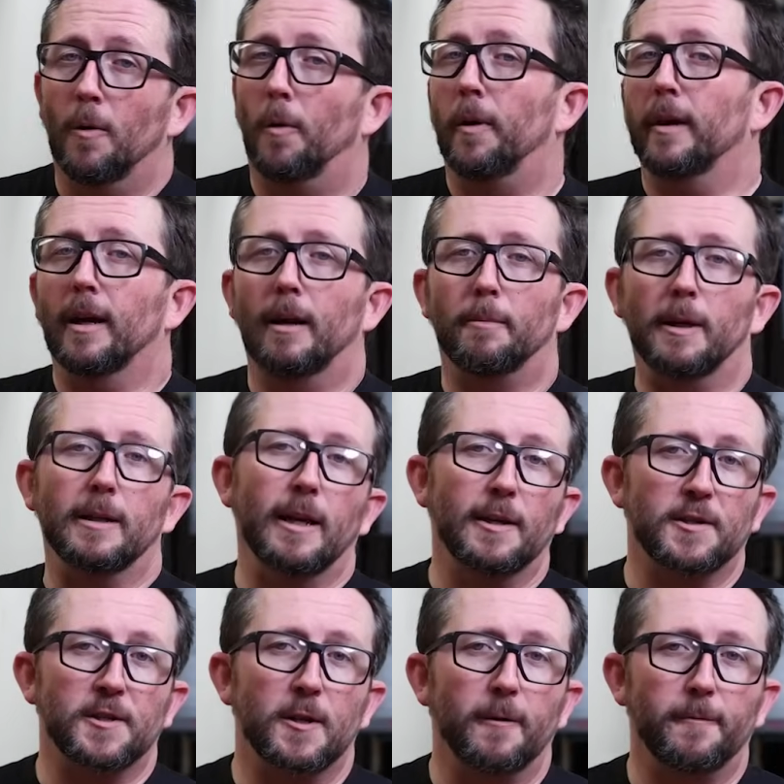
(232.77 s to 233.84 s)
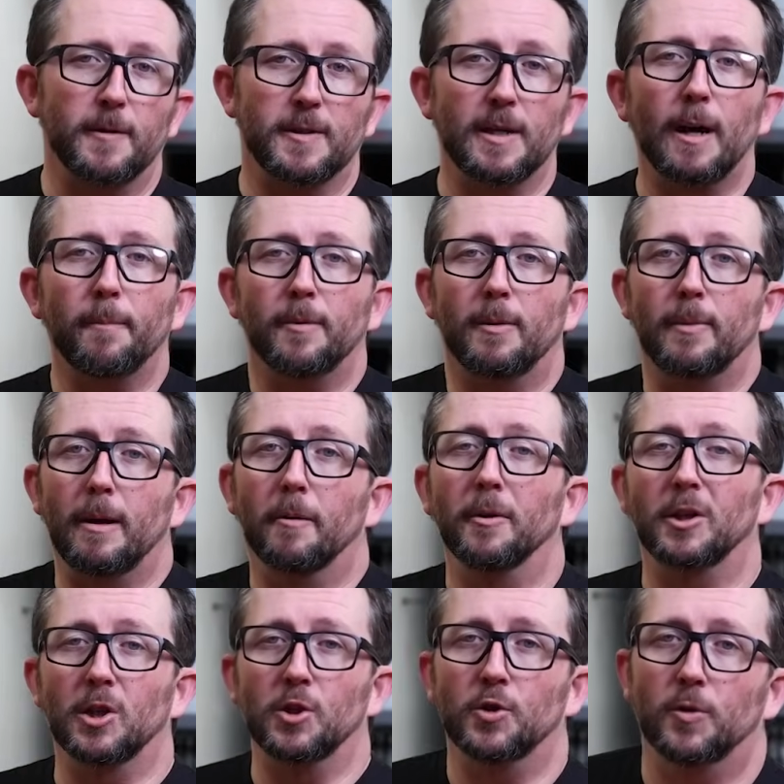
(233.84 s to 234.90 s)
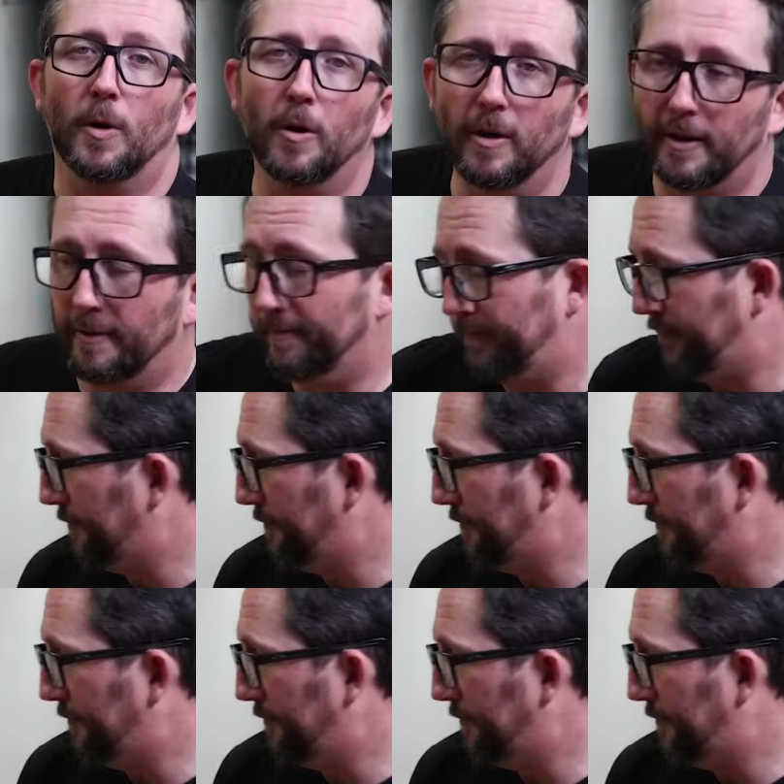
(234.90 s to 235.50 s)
or you gotta bring that surface up to be able to control it.